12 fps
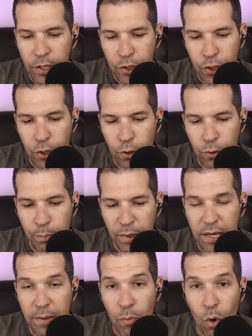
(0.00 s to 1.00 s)
to
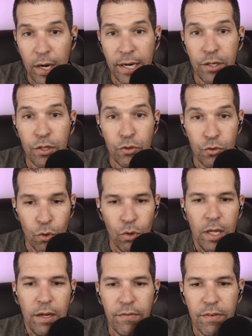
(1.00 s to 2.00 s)
be more in
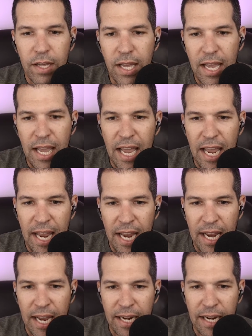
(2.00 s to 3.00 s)
control of.
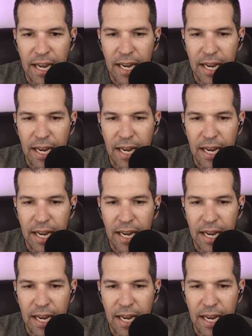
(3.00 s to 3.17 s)
And